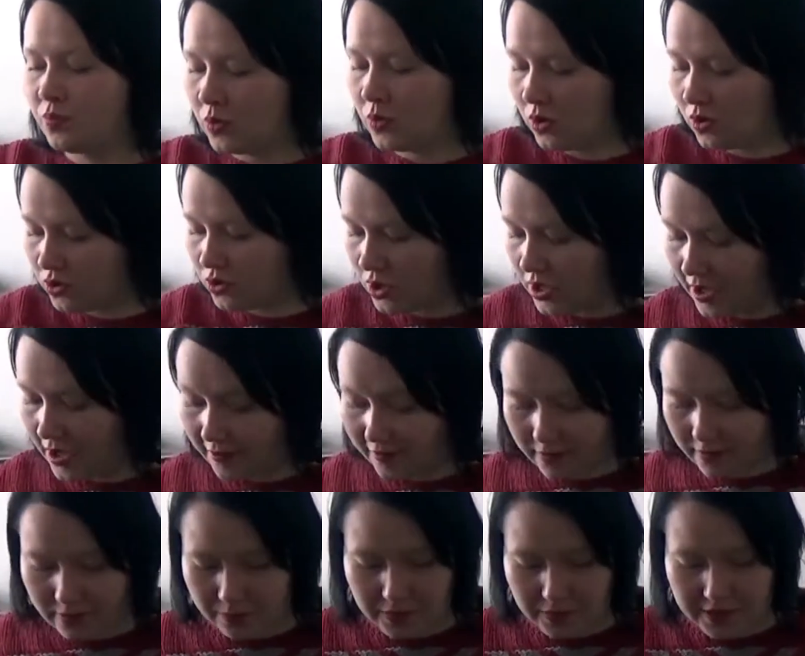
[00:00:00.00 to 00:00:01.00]
because I have
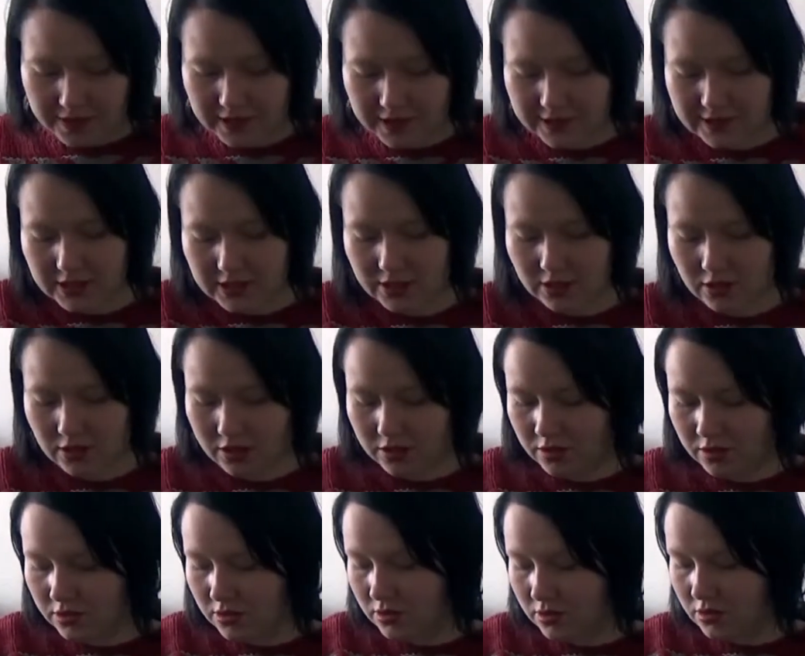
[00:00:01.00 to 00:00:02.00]
a bit less yarn
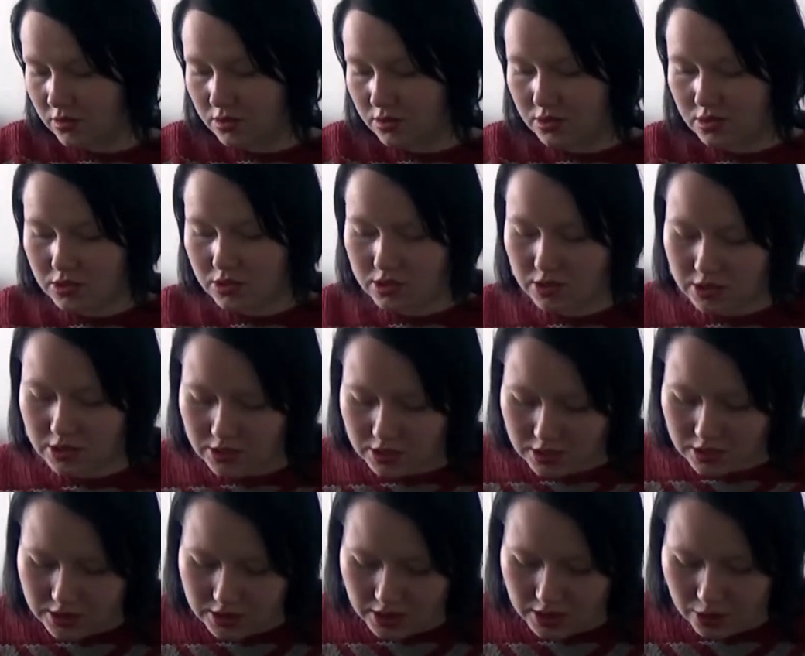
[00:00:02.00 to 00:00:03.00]

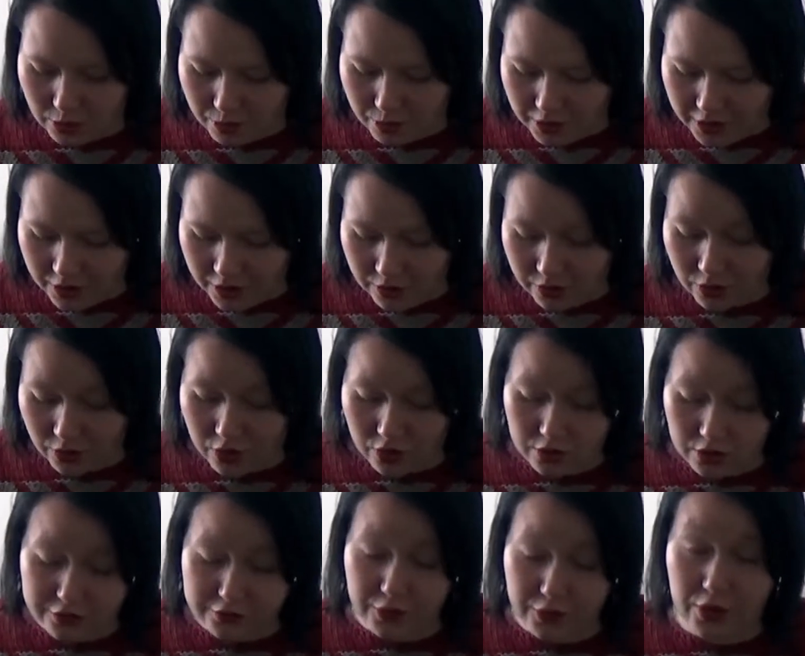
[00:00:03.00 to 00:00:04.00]
than the pattern
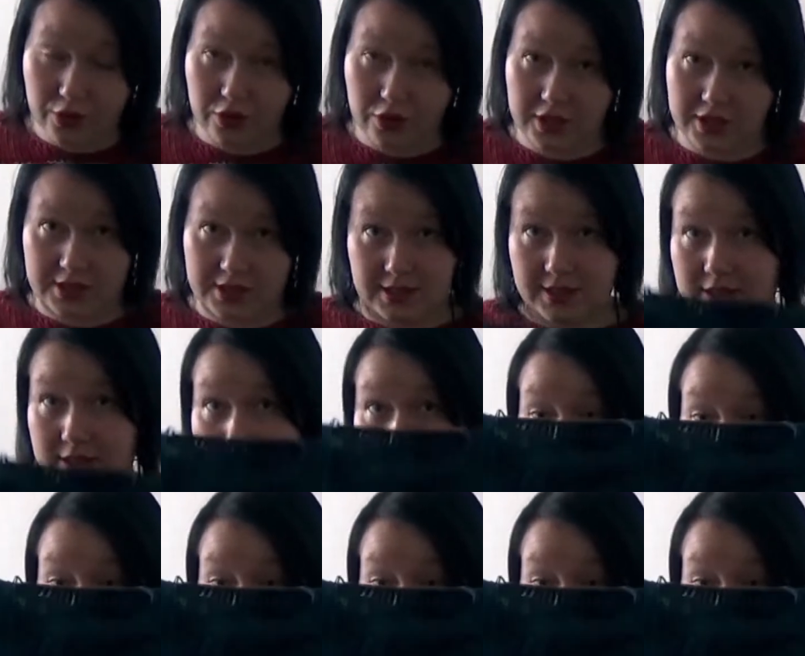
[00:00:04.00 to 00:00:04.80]
calls for. This is